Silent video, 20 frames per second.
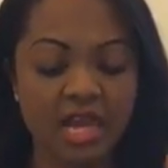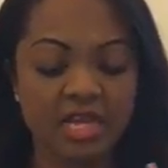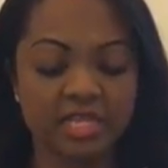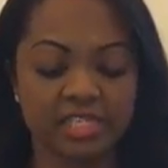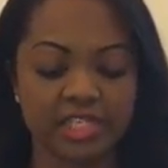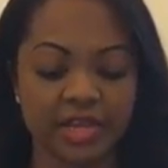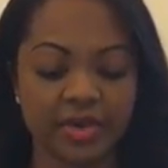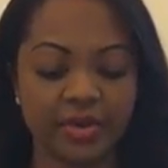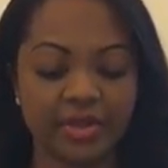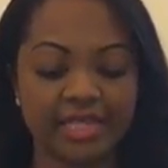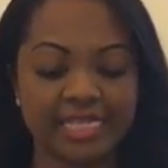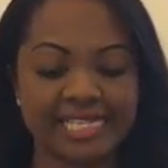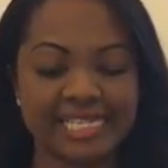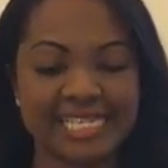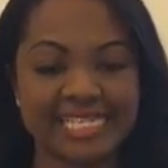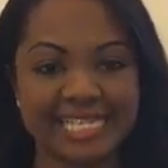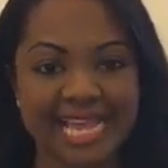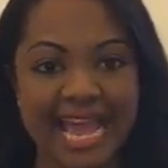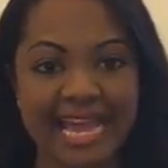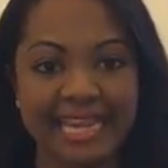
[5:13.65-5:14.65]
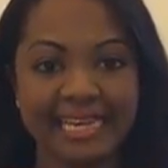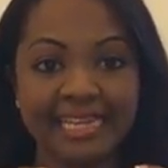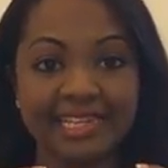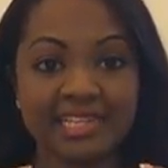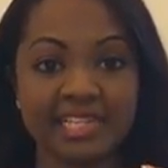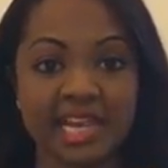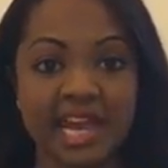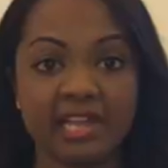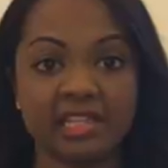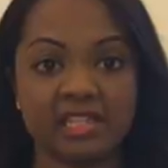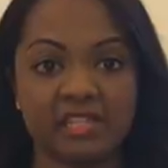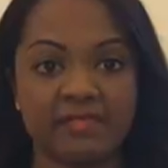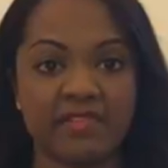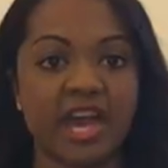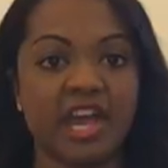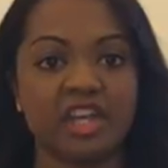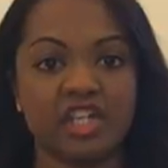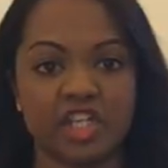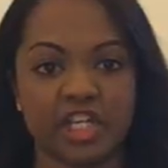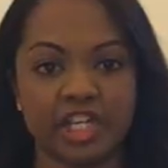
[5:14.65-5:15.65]
So this is an intense
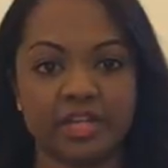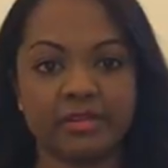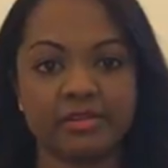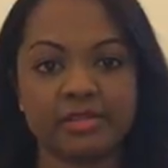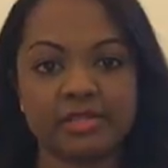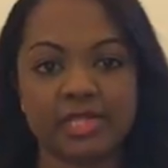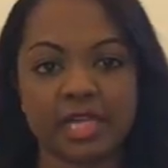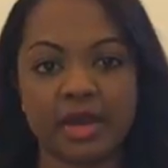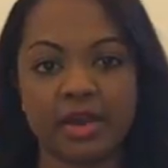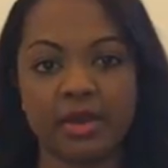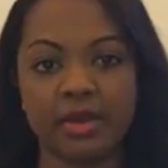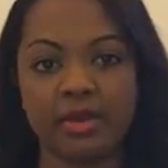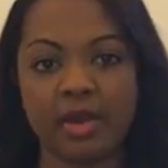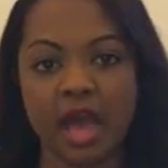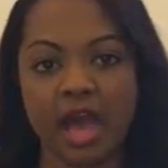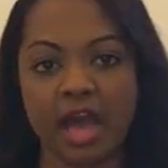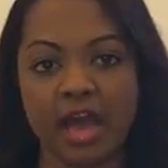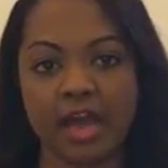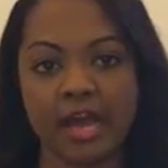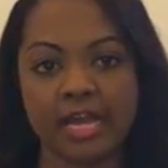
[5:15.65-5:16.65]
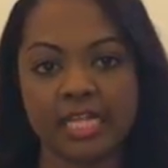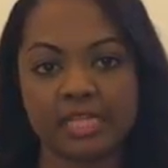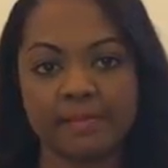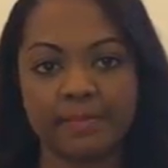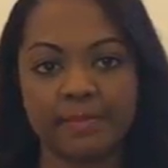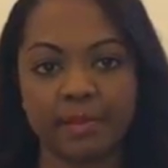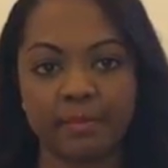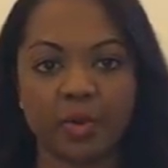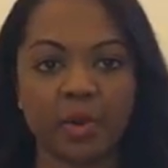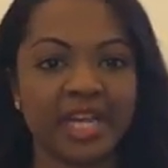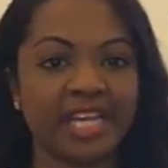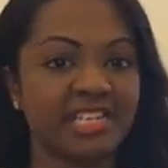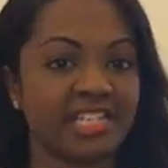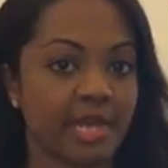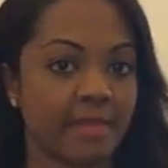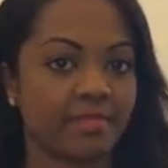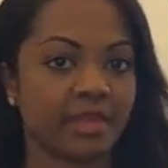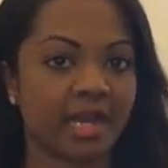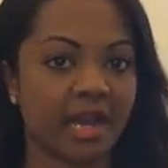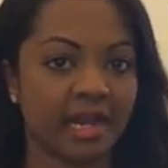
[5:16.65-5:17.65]
version, so it's a bit more
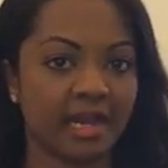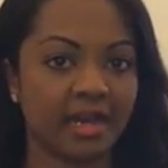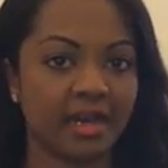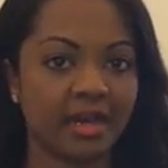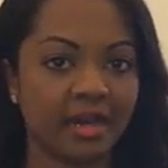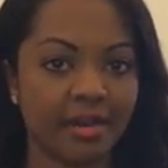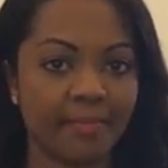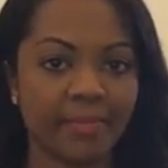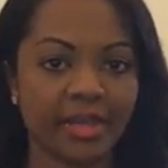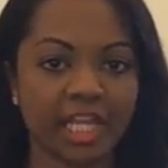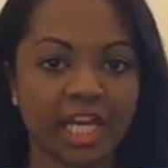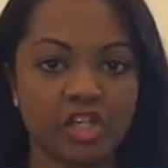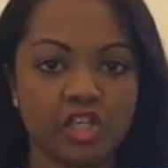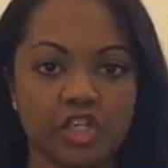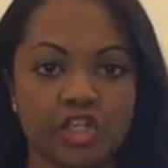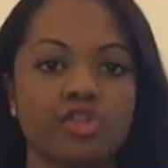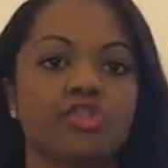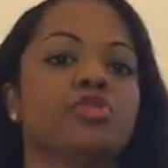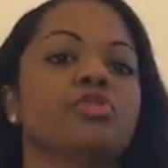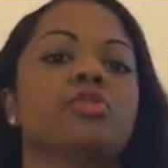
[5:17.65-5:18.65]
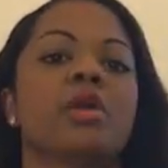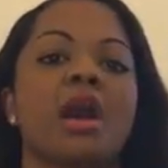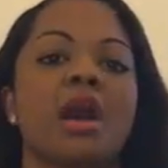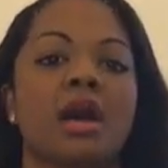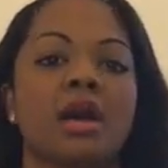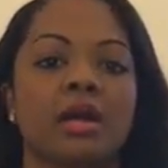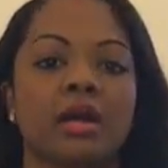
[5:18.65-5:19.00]
in-depth colour, but they do